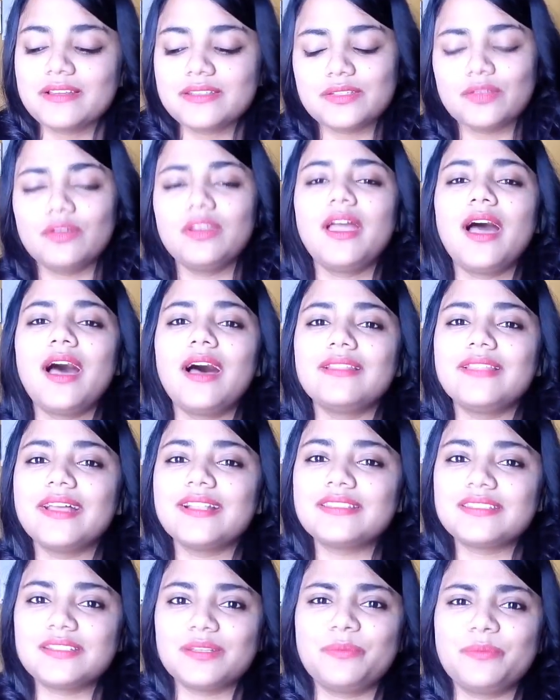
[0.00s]
So yeah,
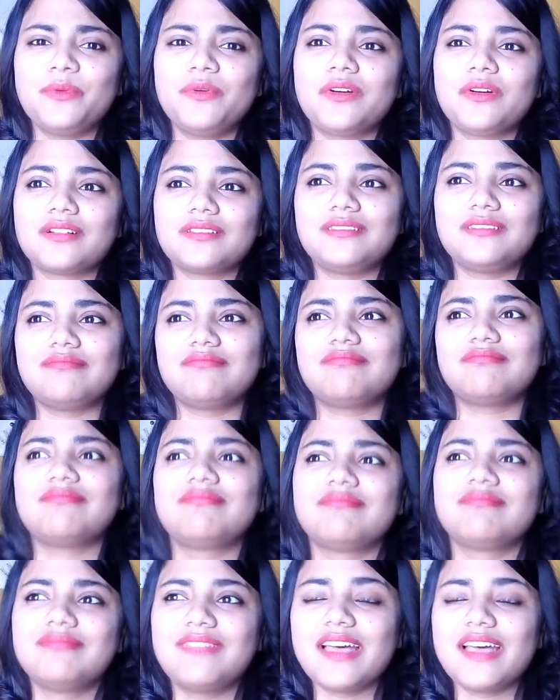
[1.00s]
that's the book.
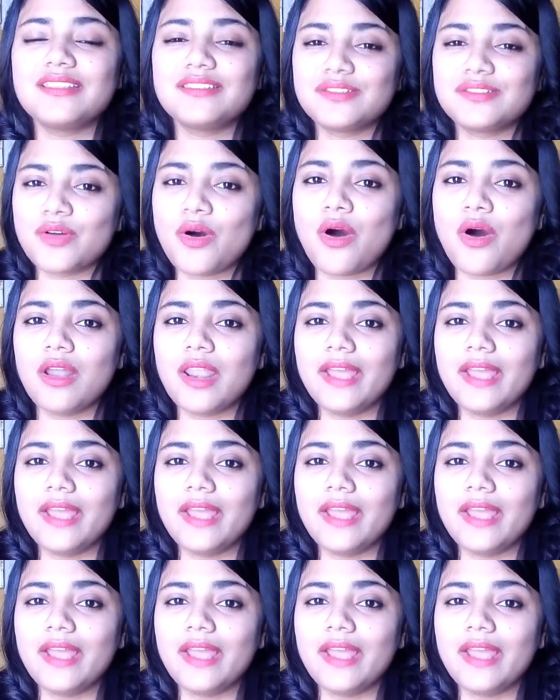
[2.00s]
That's all.